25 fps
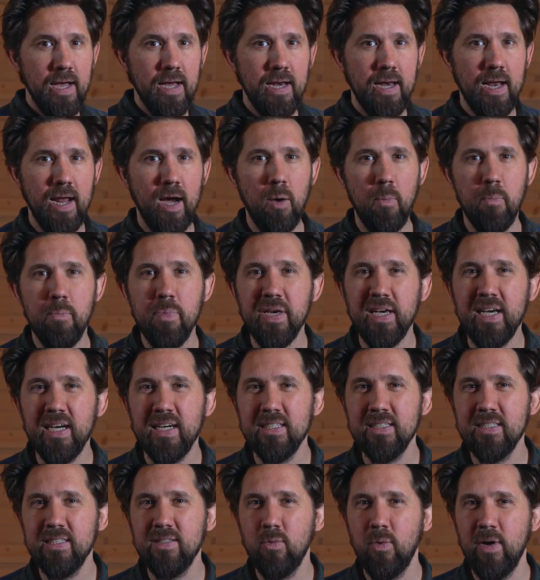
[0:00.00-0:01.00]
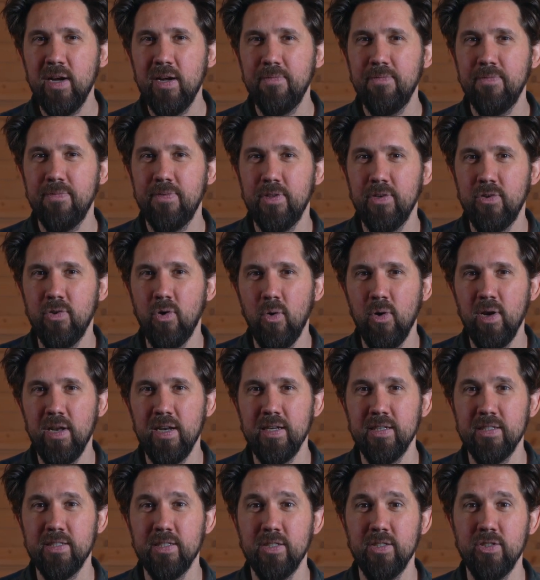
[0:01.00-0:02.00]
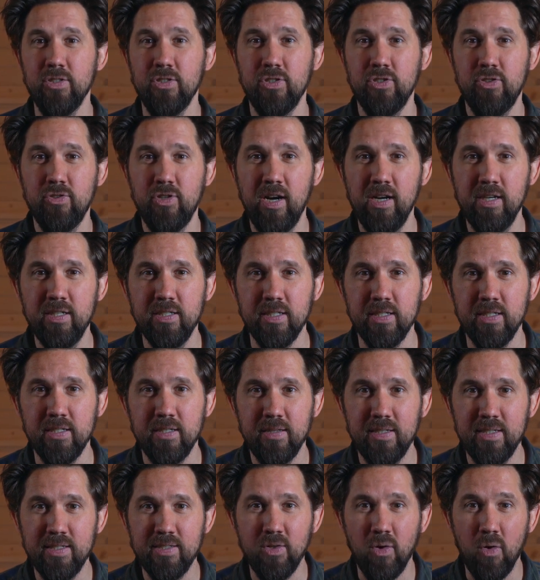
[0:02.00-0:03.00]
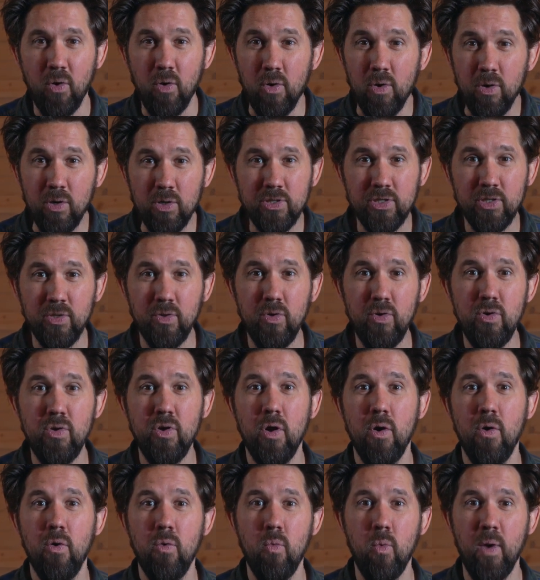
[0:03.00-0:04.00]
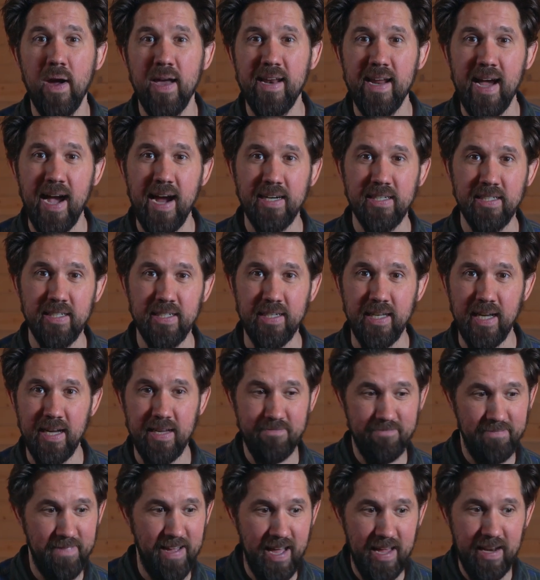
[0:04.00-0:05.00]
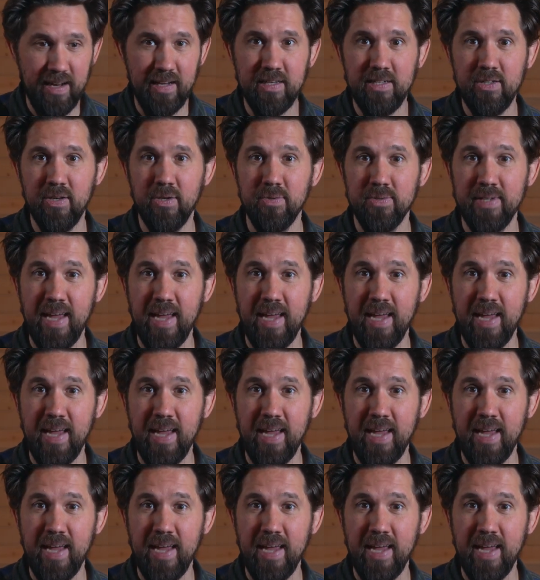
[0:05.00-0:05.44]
Now, because of the way the toilet is constructed, there's also no way to actually get an adult